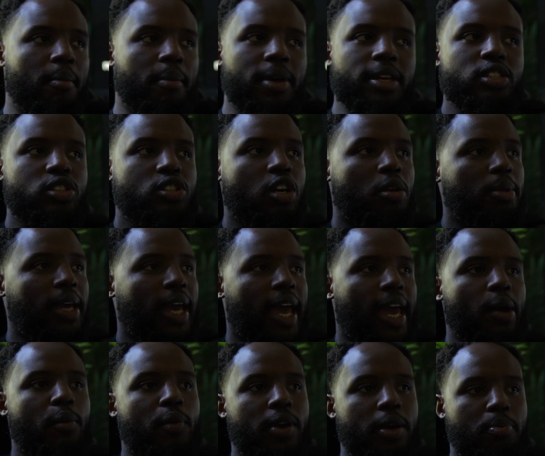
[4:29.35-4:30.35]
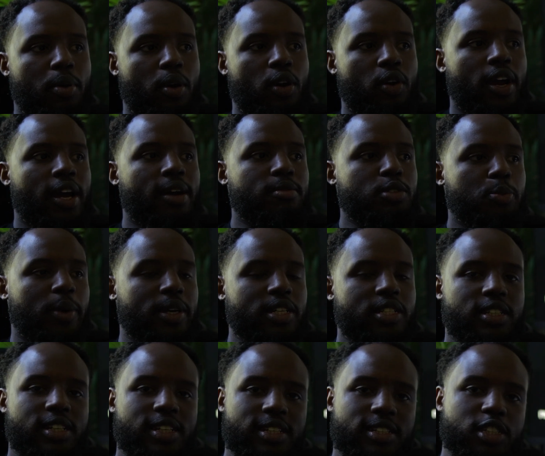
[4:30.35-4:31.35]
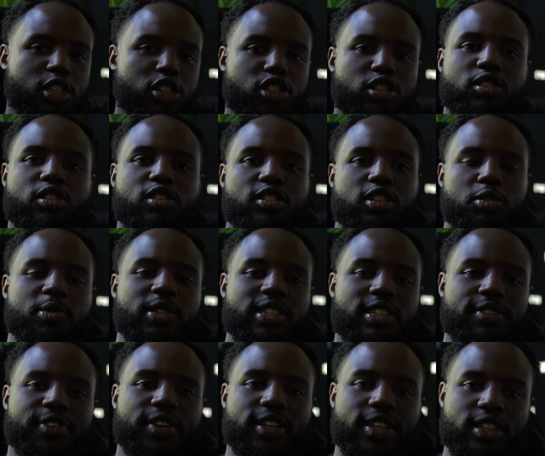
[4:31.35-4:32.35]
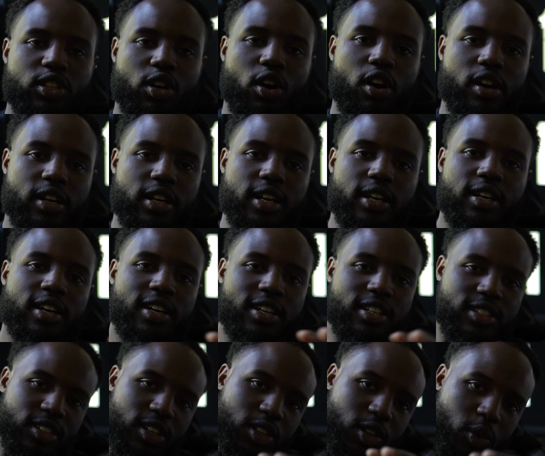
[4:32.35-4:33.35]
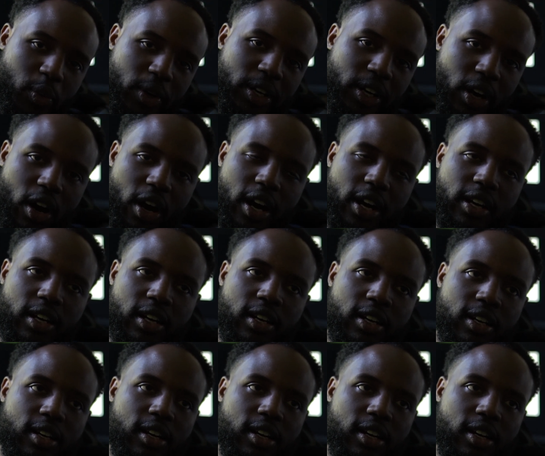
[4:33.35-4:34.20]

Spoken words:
It's just going to be an 8-week program, especially it's specifically targeted to the winter arc.